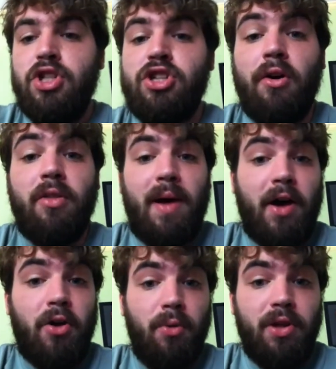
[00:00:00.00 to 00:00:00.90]
Show them how
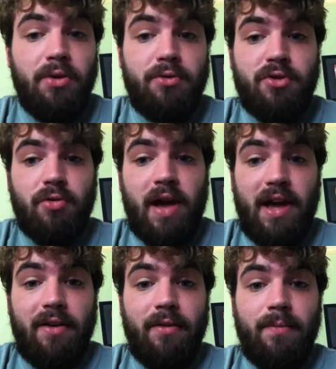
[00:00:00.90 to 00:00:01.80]
you will use
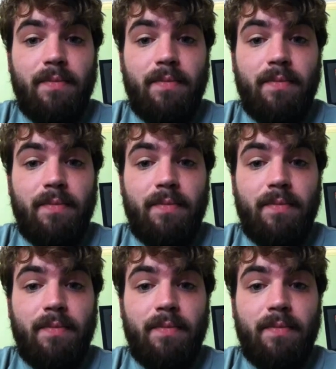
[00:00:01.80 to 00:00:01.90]
terrain.